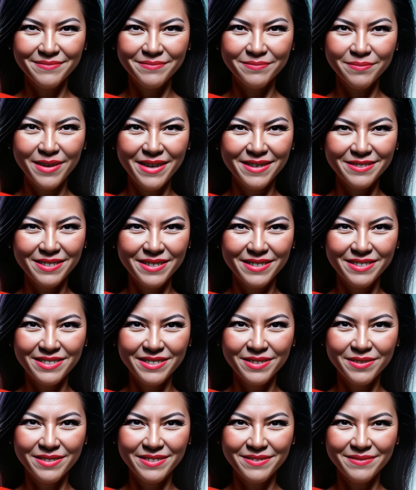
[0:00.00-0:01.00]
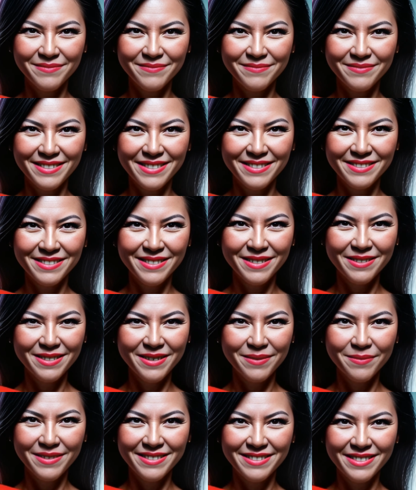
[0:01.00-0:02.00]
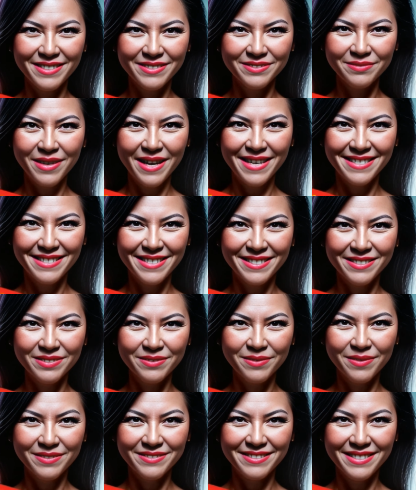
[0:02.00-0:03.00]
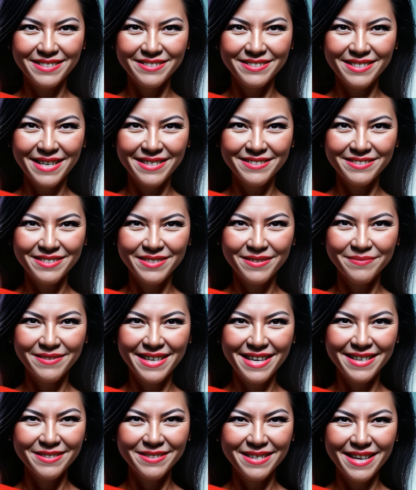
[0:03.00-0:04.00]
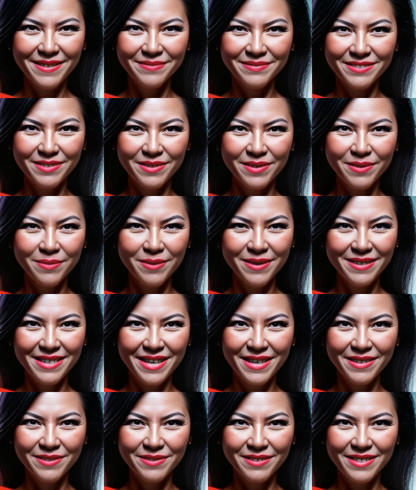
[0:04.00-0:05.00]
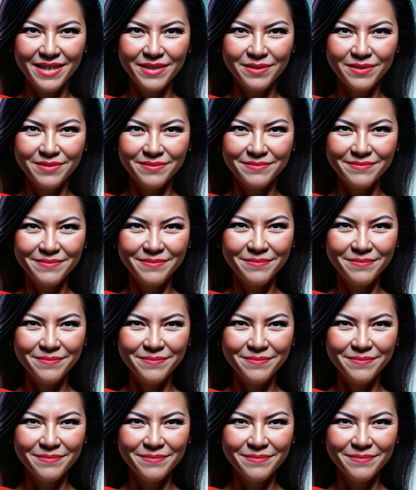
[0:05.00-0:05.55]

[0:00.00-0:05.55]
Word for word: Rest assured, this system is a tried and true success, and it's absolutely not alone.